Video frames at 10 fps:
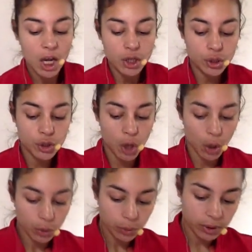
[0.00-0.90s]

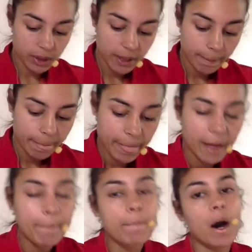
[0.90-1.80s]
So
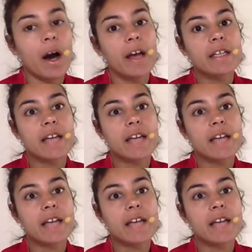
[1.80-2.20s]
I